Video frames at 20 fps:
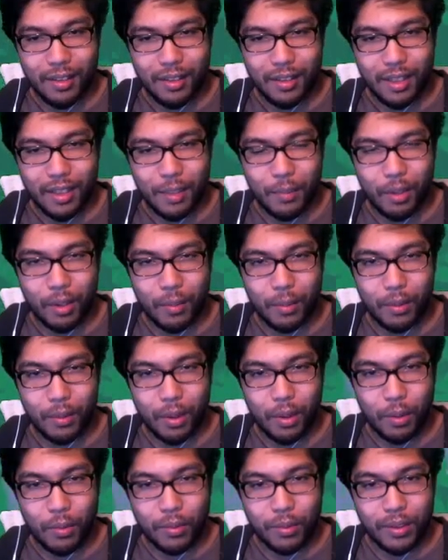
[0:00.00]
That
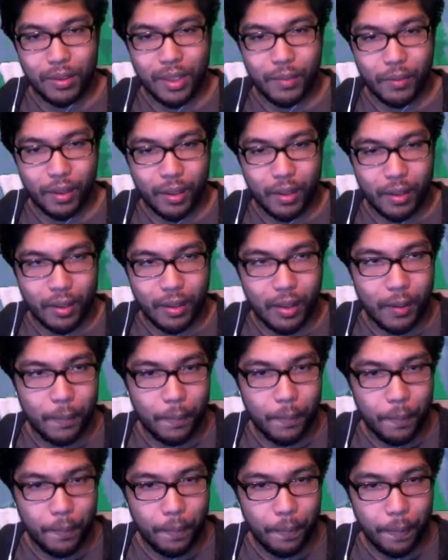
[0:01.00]
Marlboro was never gonna die.
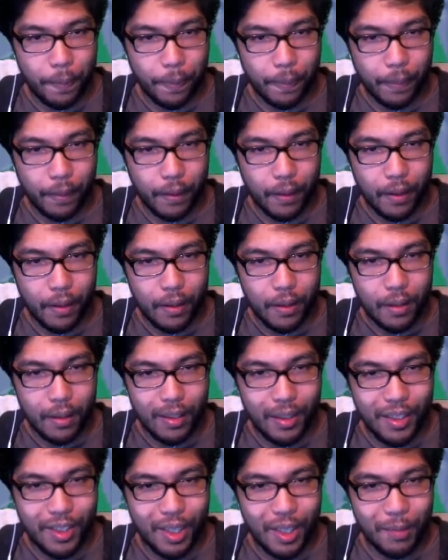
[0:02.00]
Oh,
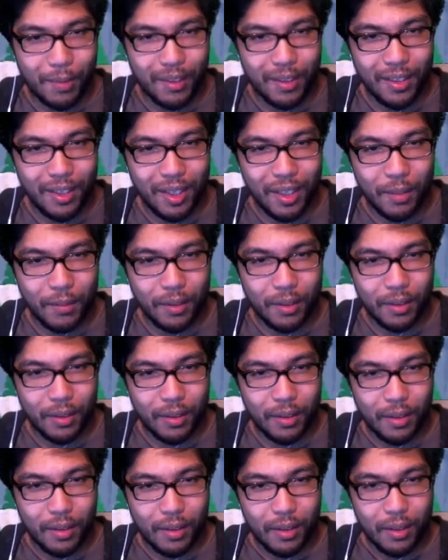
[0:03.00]
he jumped! He jumped.
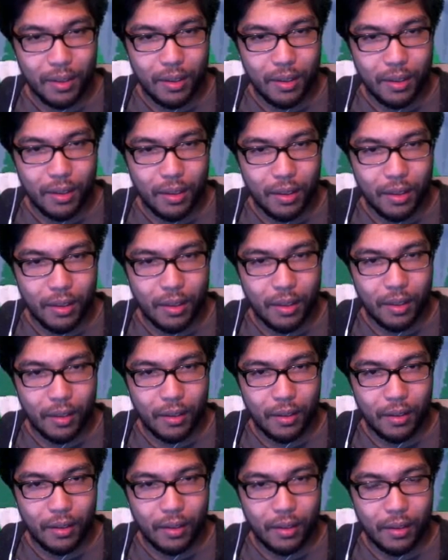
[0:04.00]
Alright,
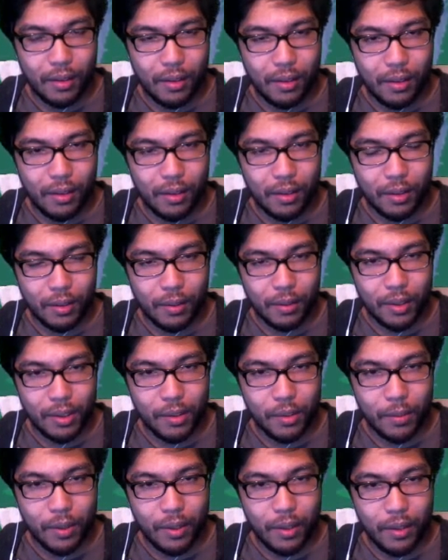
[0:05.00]
let's go
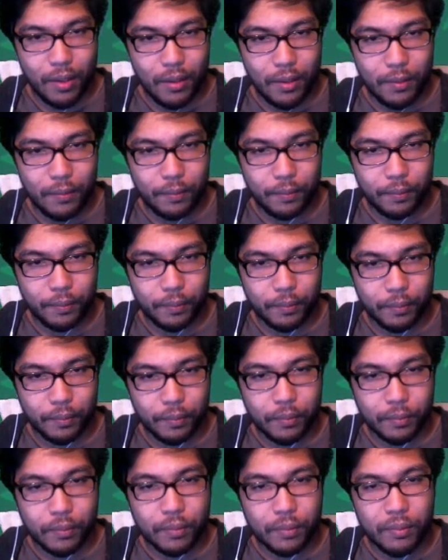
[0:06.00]
this way.
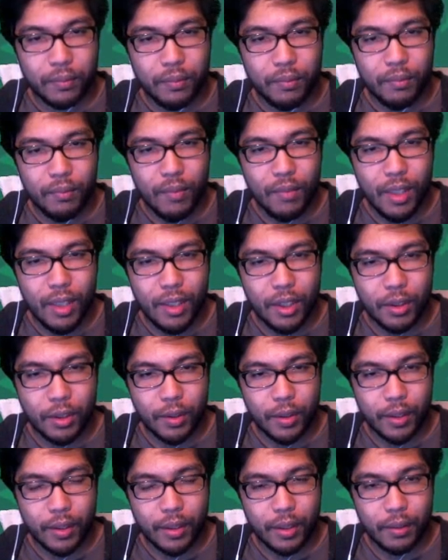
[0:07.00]
And
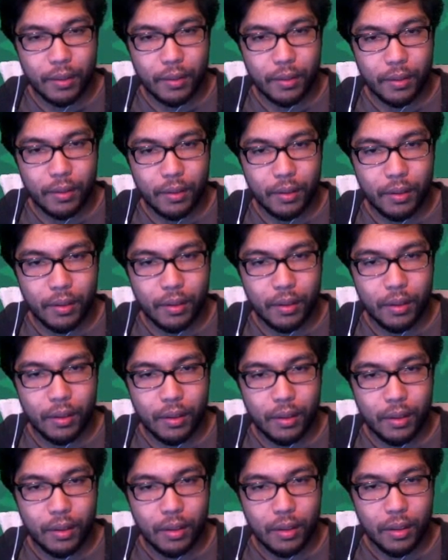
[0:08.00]
straight down.
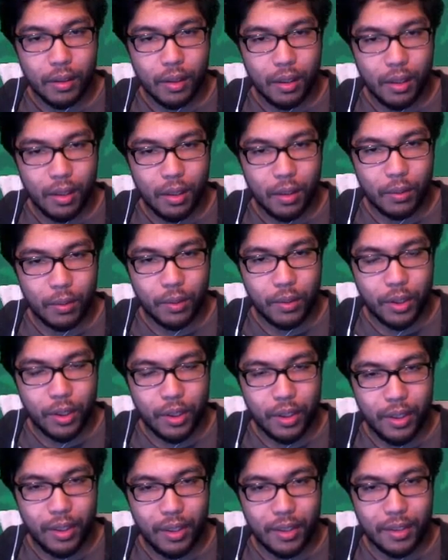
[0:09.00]
Oh,
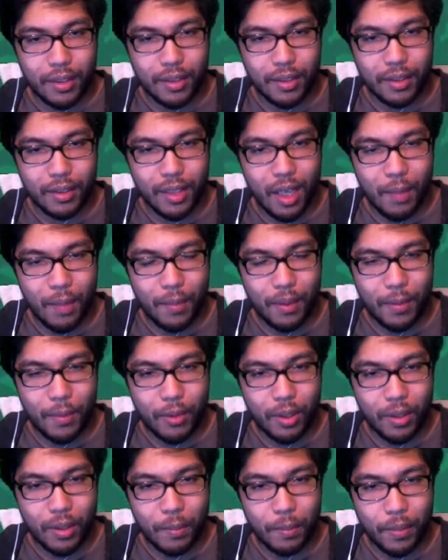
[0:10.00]
jeez, stop it. I'm
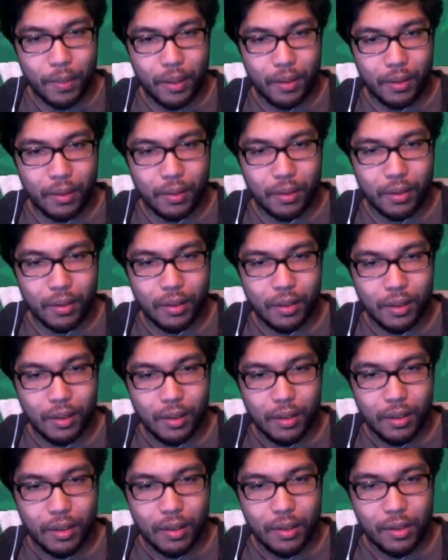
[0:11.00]
trying to build.
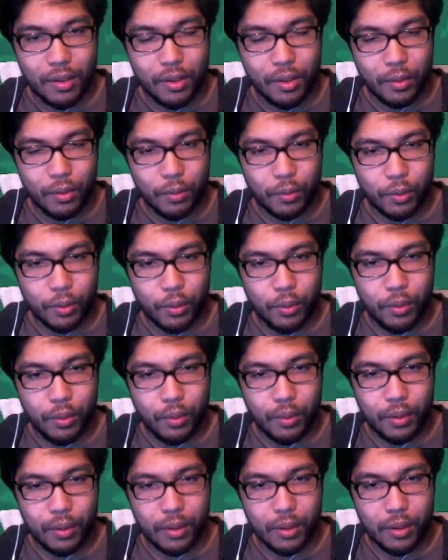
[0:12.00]
It's so
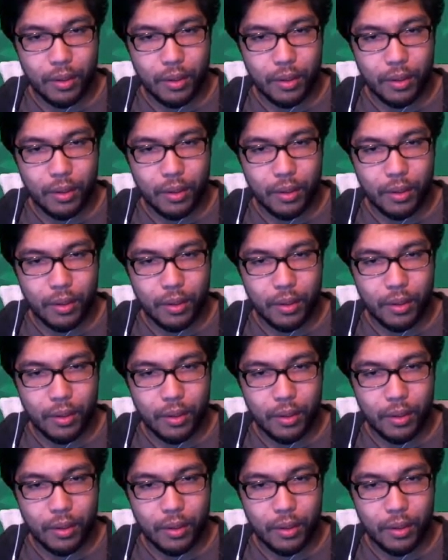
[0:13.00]
rude.